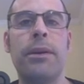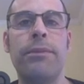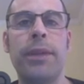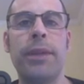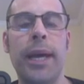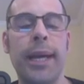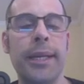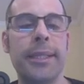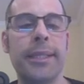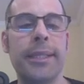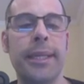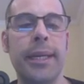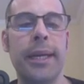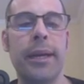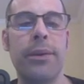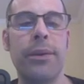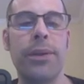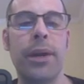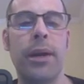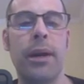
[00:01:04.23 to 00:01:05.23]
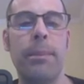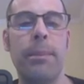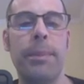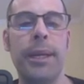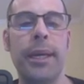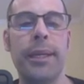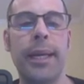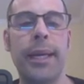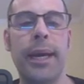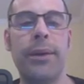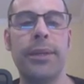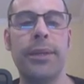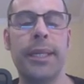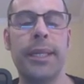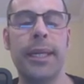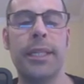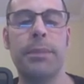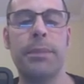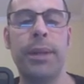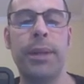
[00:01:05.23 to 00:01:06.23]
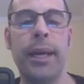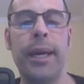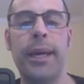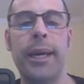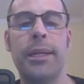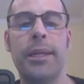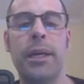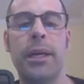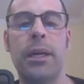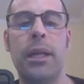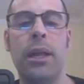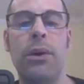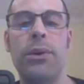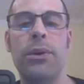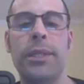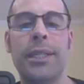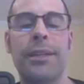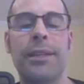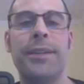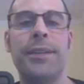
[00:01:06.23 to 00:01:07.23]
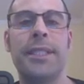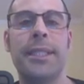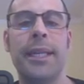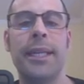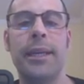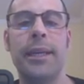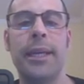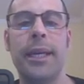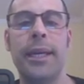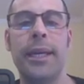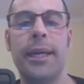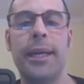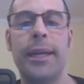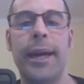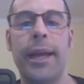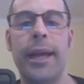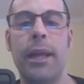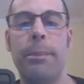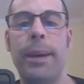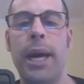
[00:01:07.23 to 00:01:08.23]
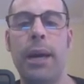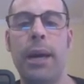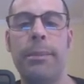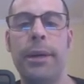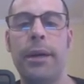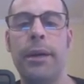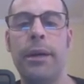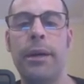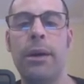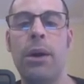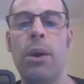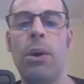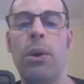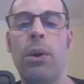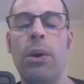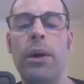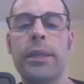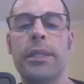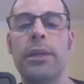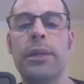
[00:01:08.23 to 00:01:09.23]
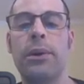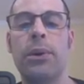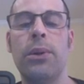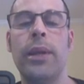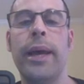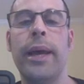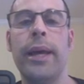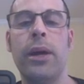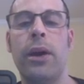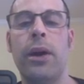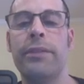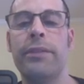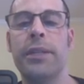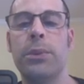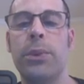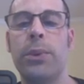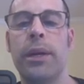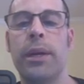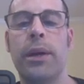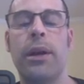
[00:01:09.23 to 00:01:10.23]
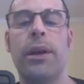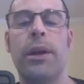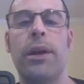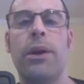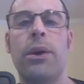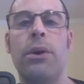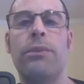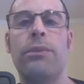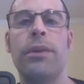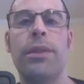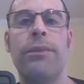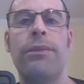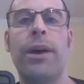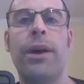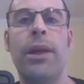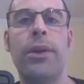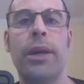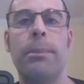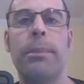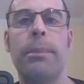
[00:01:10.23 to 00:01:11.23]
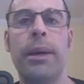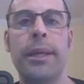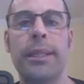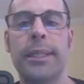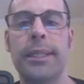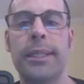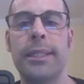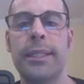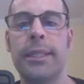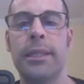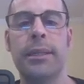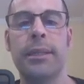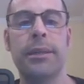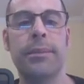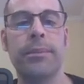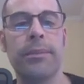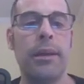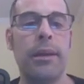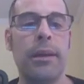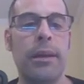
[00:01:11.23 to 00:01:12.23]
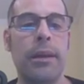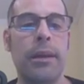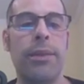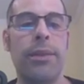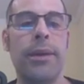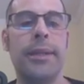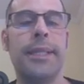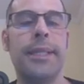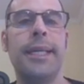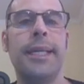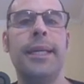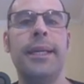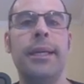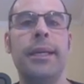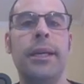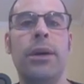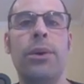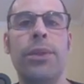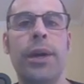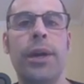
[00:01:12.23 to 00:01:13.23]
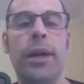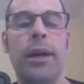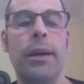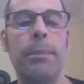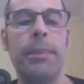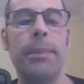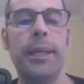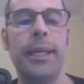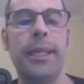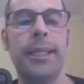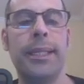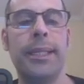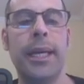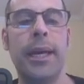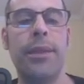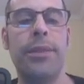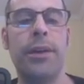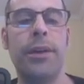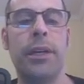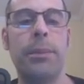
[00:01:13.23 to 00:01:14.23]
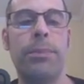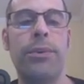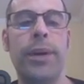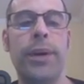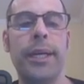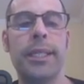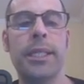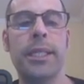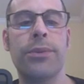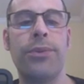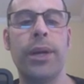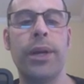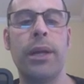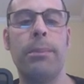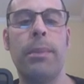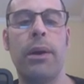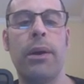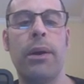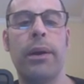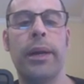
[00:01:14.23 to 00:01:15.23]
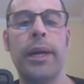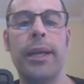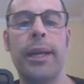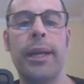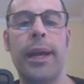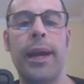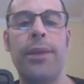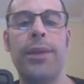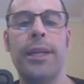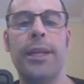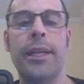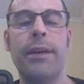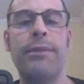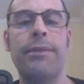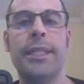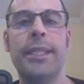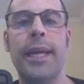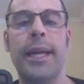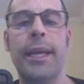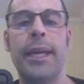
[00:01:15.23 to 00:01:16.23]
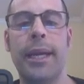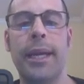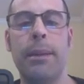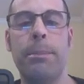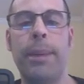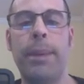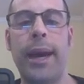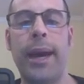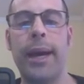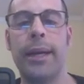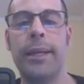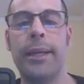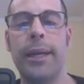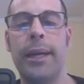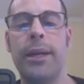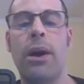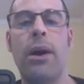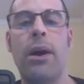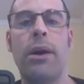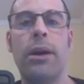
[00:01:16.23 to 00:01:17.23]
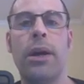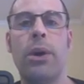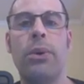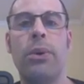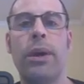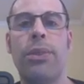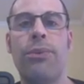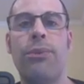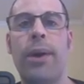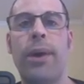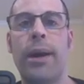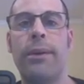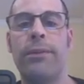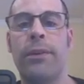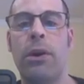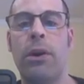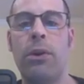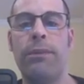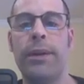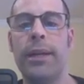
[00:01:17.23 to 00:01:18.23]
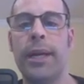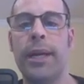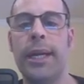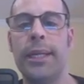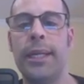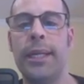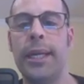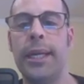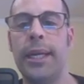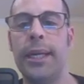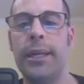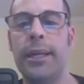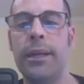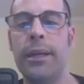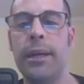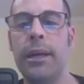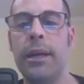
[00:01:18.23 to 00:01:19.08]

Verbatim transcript: of last year, the company announced its plan to close its facility in Alabama. Also, layoffs would occur over the following months. The CEO of the company said the depressed rail market and the devastating impact and ongoing threat of COVID 19